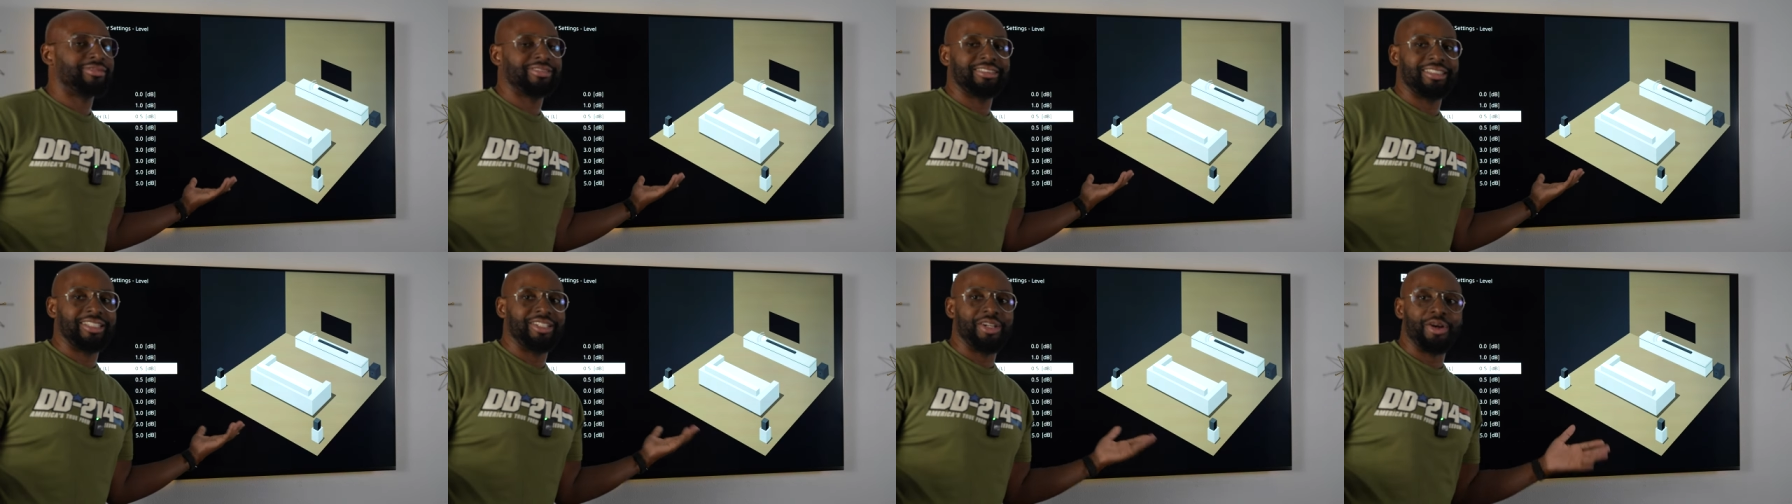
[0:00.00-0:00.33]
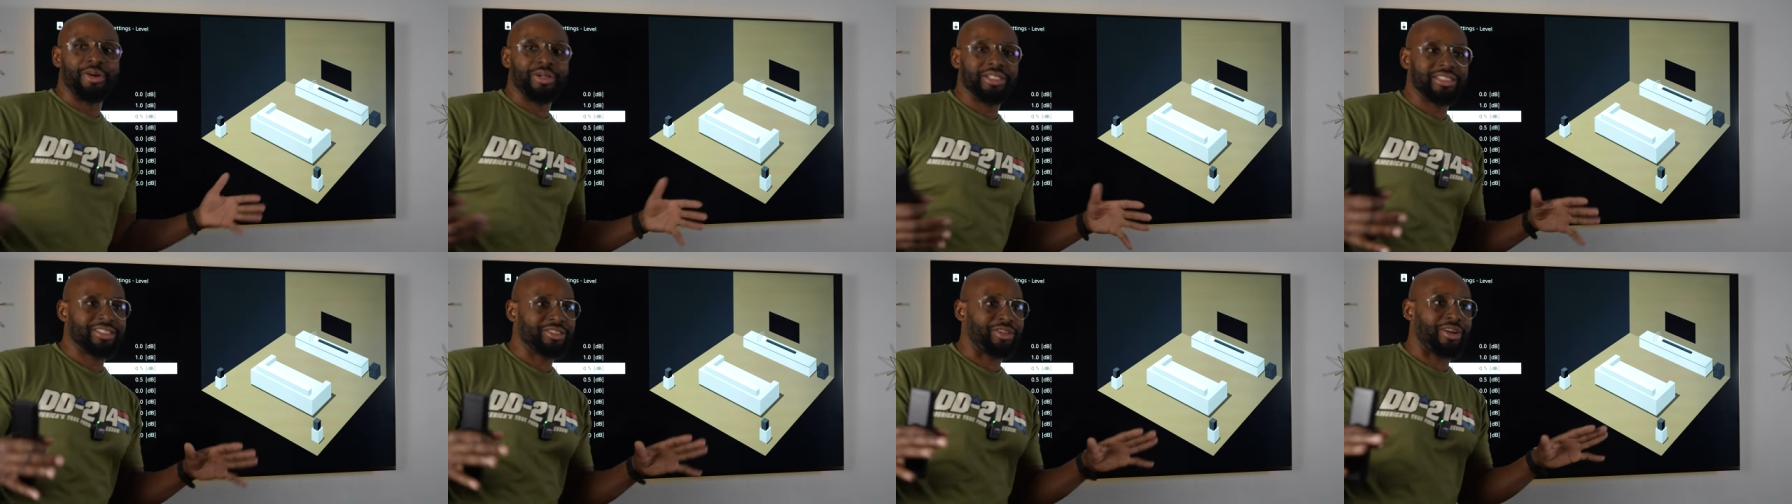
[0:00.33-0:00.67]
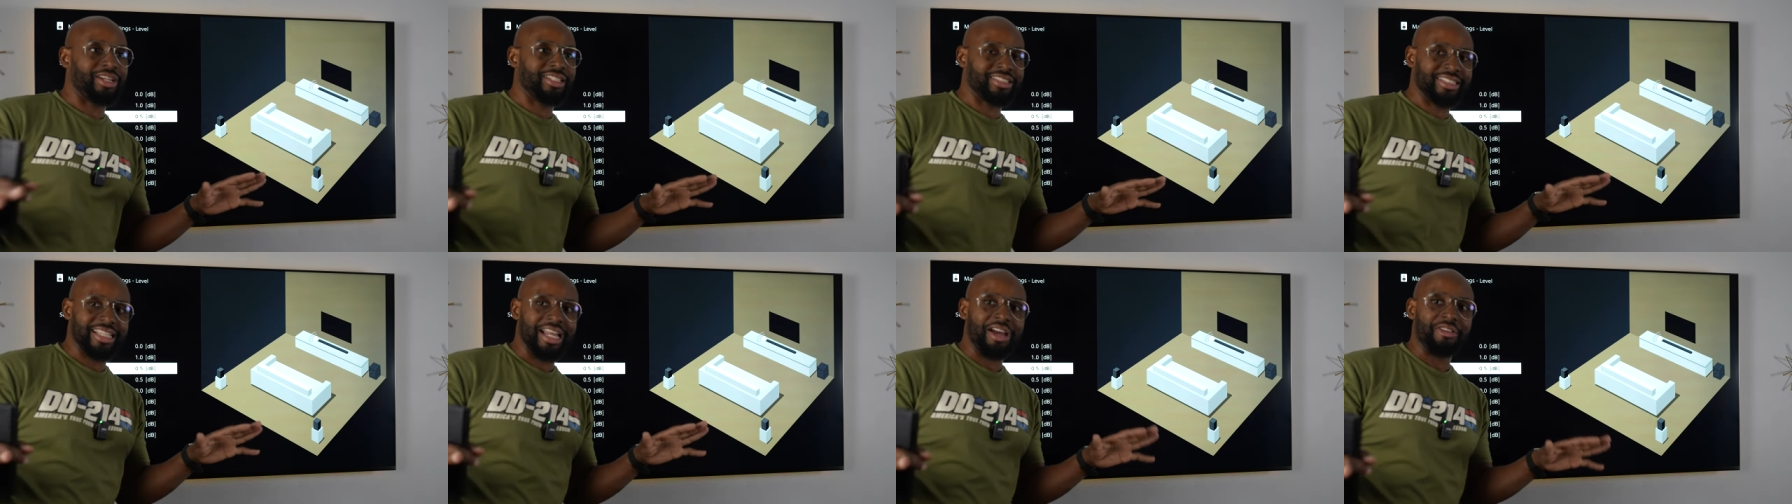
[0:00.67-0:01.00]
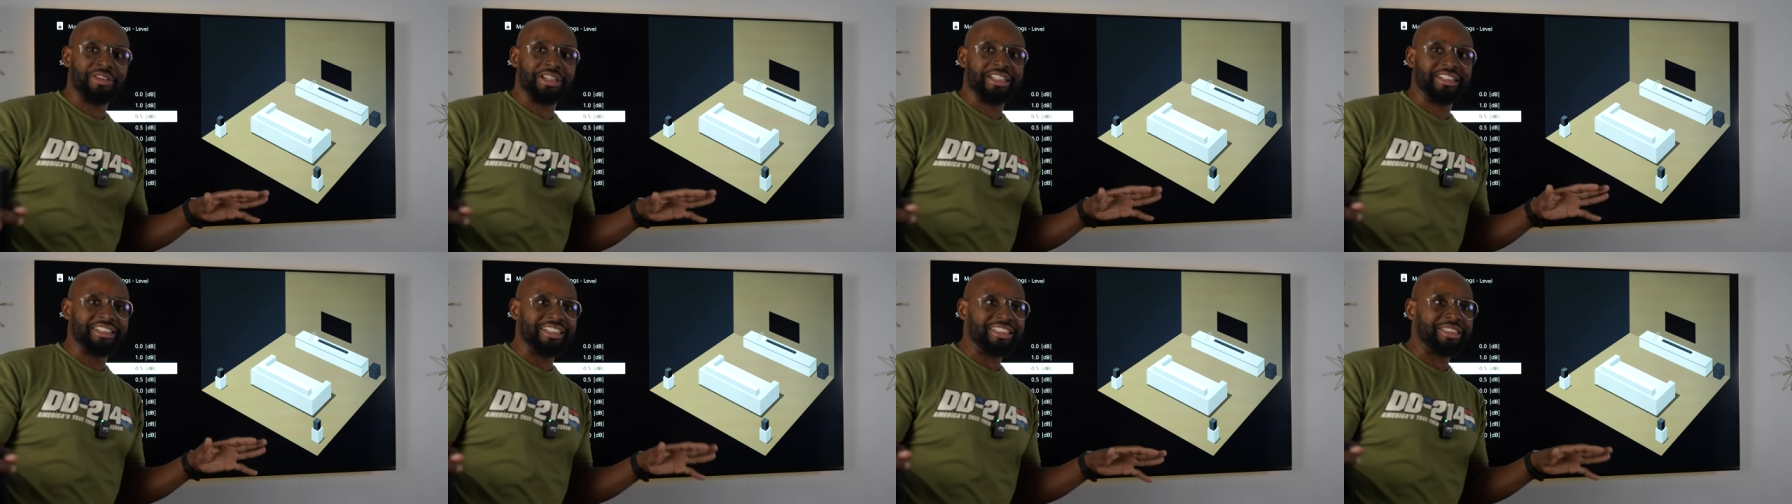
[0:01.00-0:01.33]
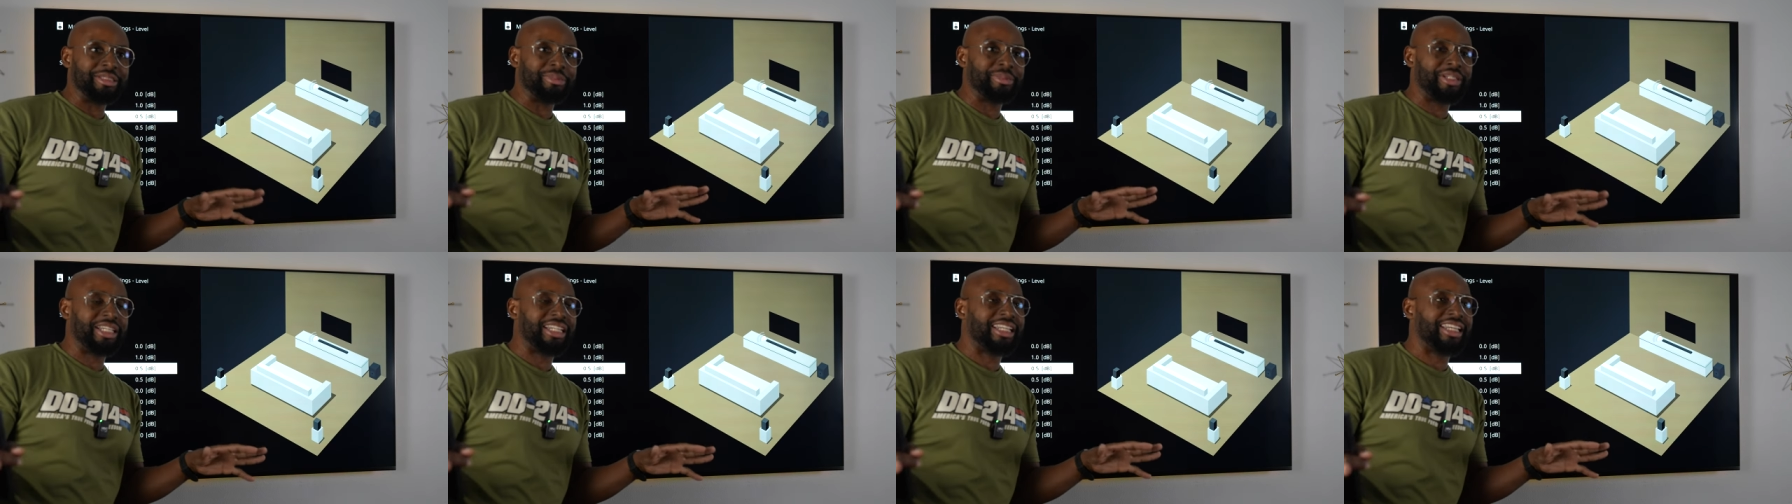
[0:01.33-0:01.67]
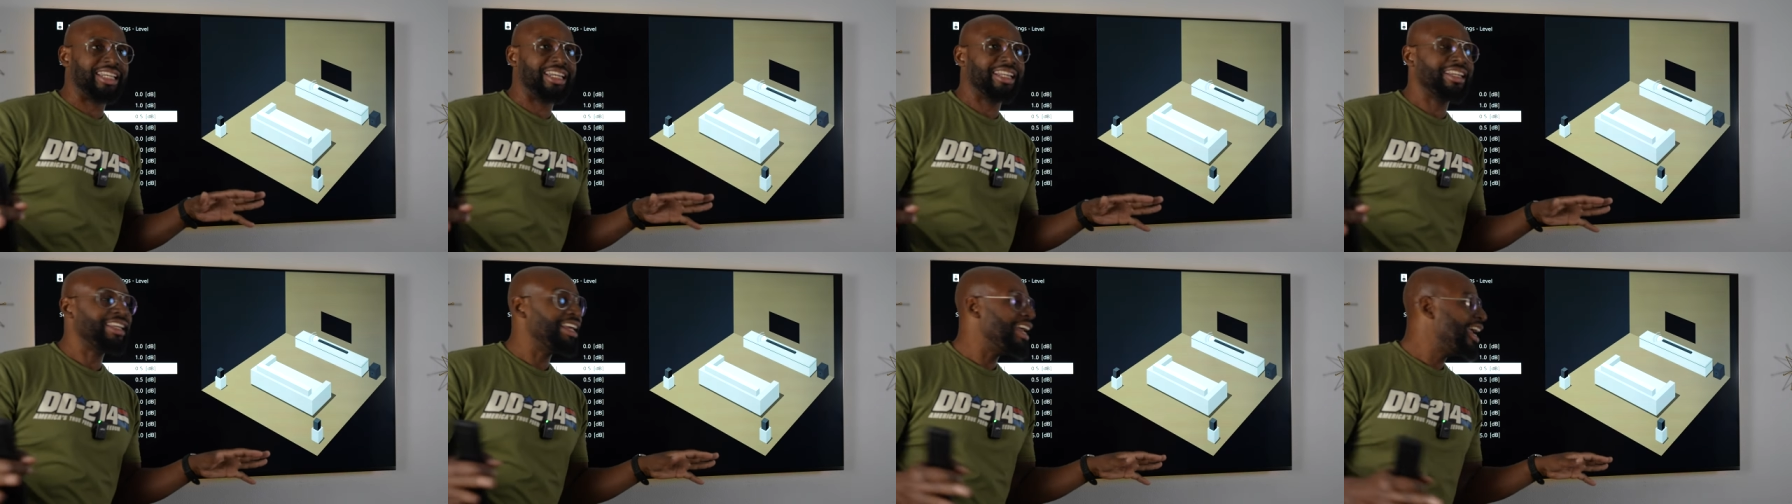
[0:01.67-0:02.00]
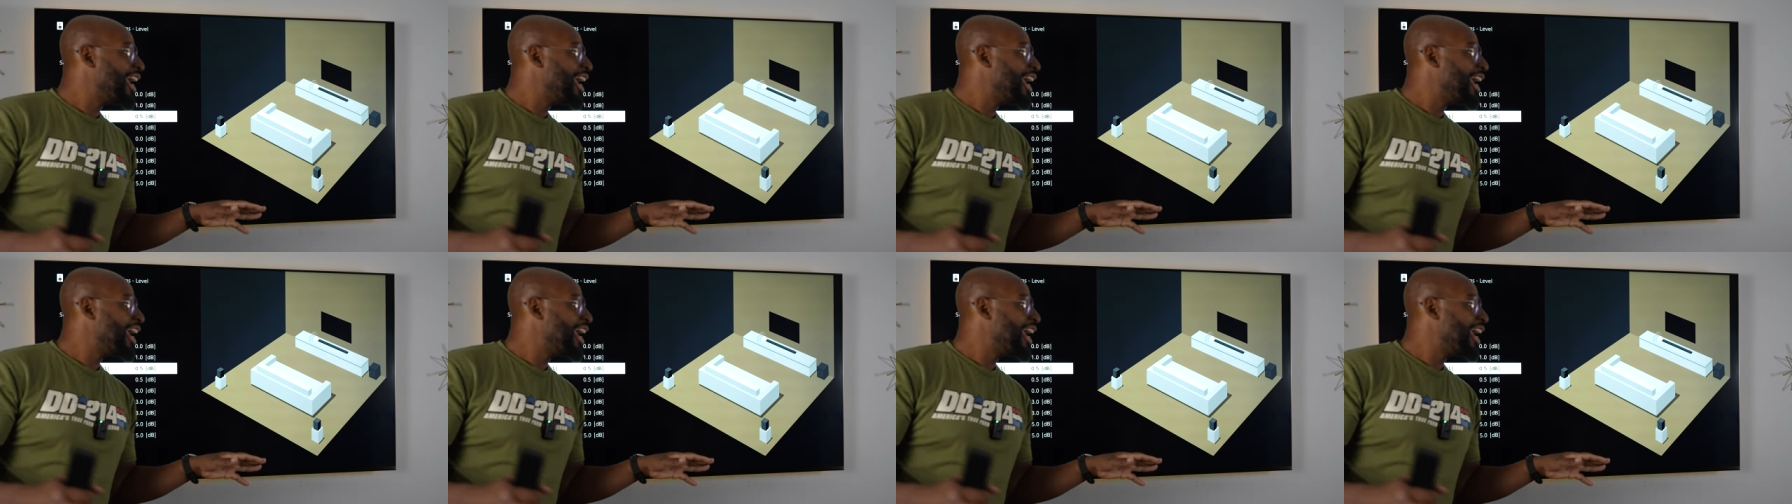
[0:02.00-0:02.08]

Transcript: you know, it started sounding good to me again.